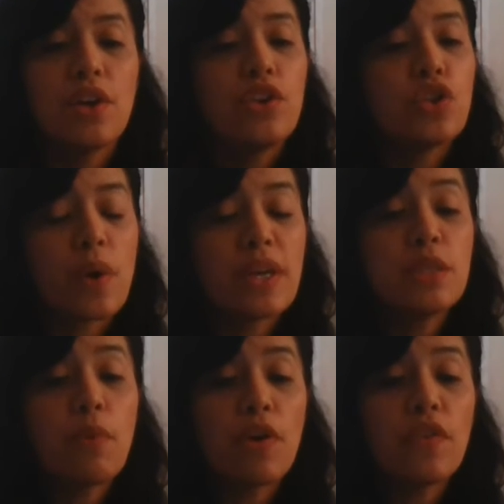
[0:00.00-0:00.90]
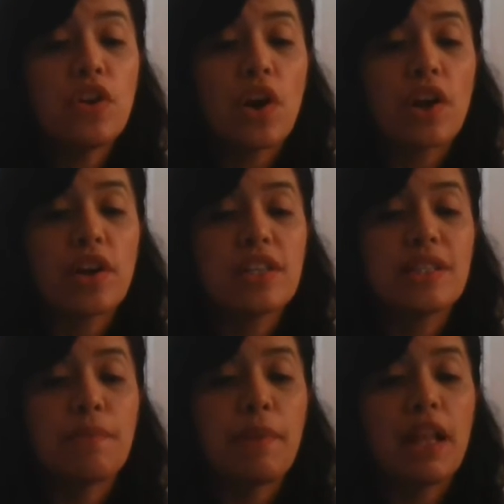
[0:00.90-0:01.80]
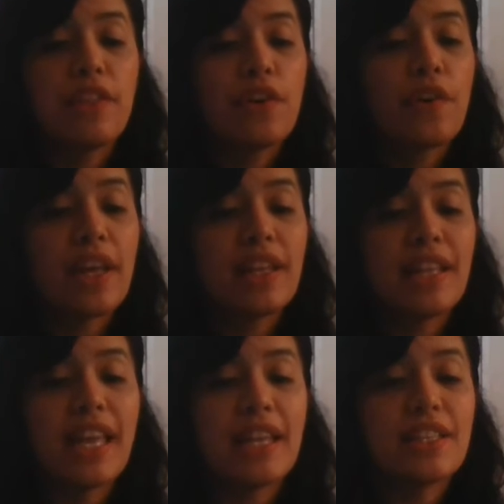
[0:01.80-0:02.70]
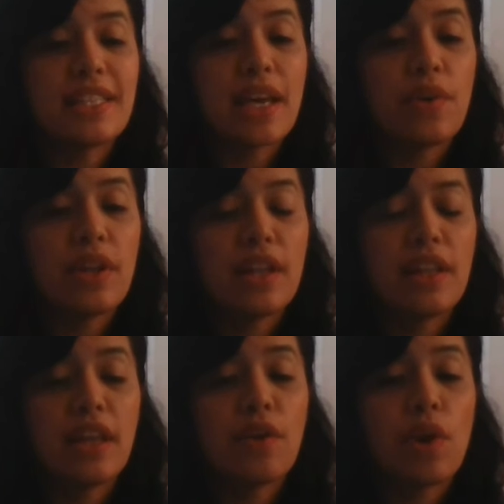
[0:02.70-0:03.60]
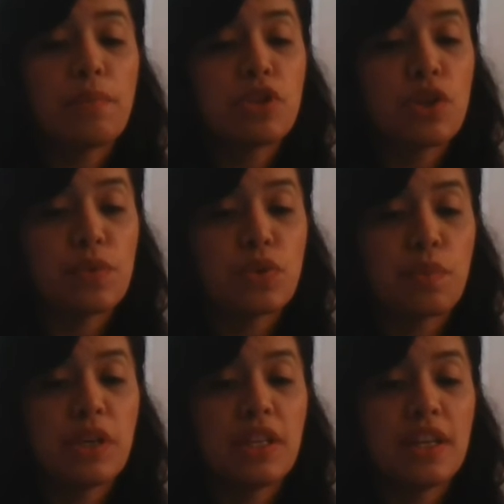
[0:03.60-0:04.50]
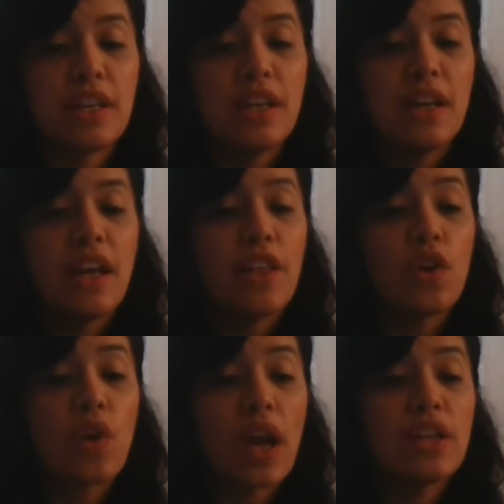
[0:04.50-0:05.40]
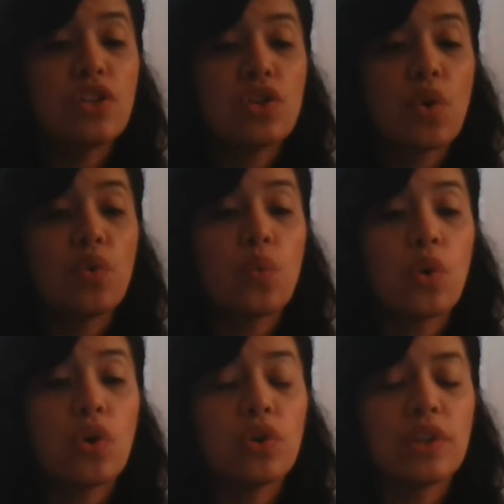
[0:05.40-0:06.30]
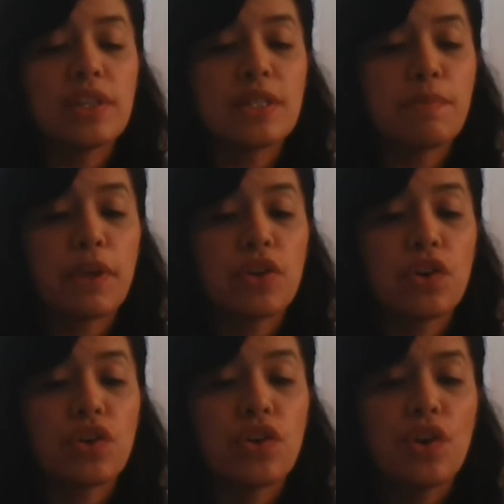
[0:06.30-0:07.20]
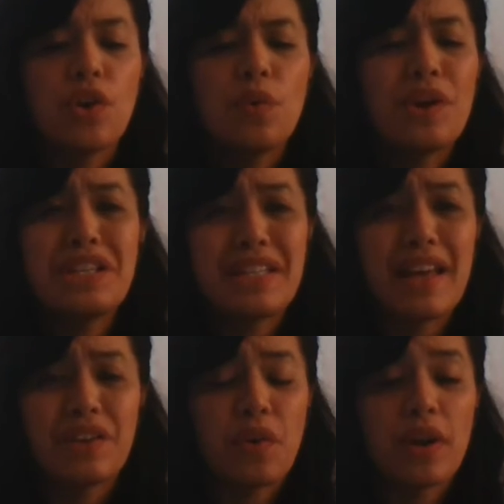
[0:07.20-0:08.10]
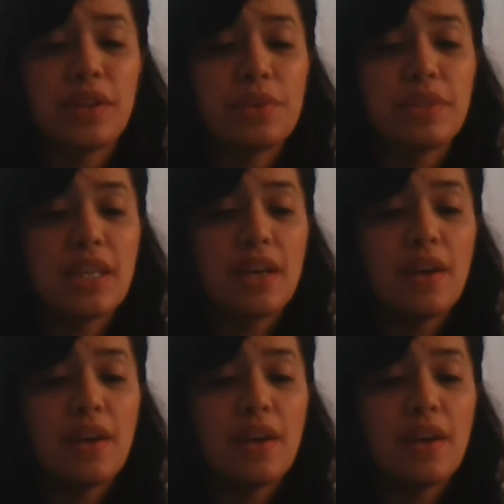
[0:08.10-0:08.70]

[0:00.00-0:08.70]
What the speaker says: Twice more in the darkness the bell at the great gate sounded, and the eruption was repeated, and the grindstone whirled and sputtered. "What is that?" cried Lucy,